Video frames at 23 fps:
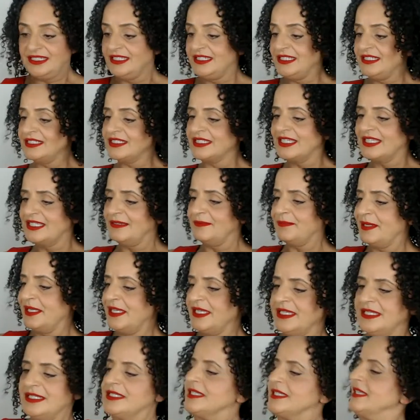Easy
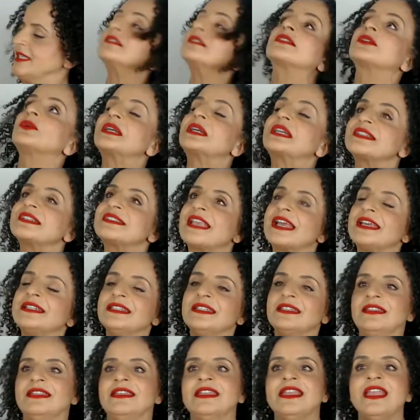peasy and quick as
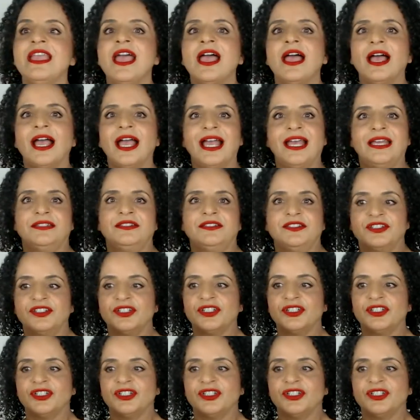anything.
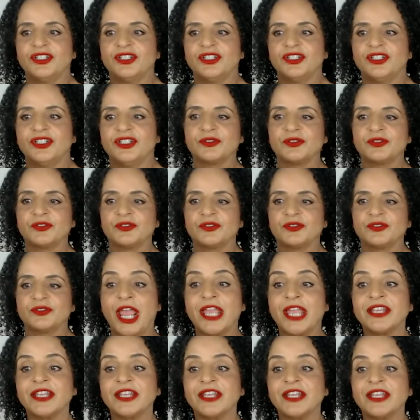And she
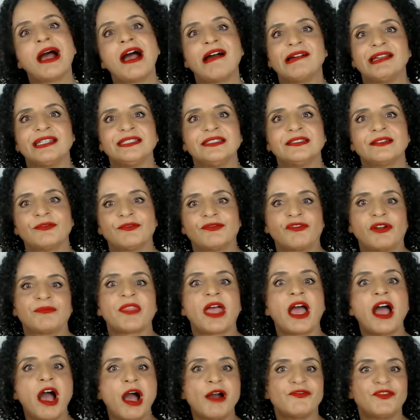changed her mind
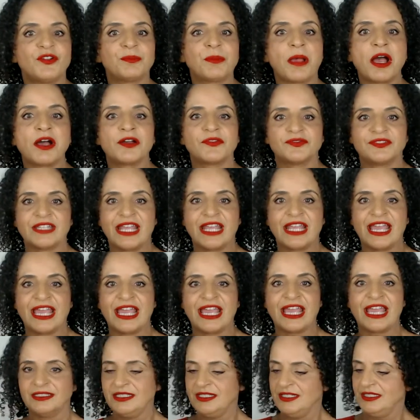from the half up, half
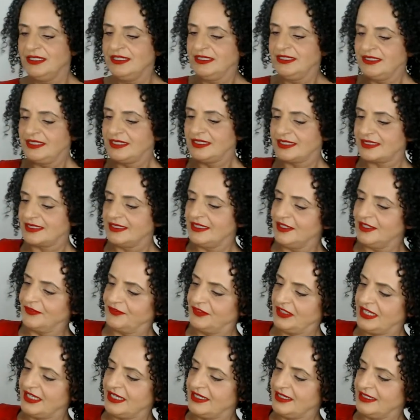down to this
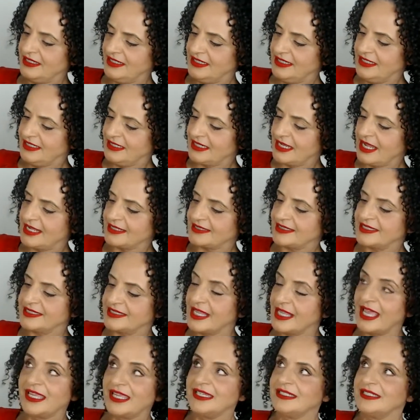lovely
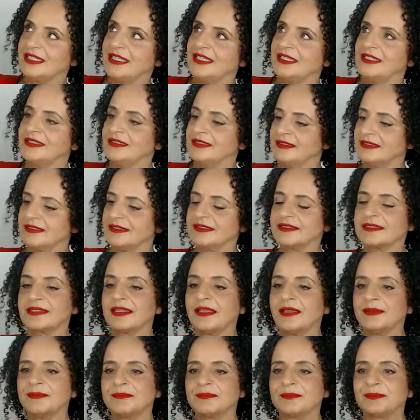cascading,
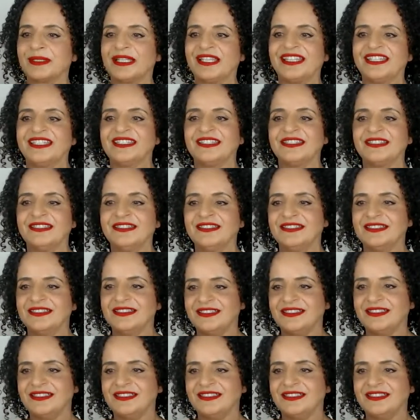tumbling,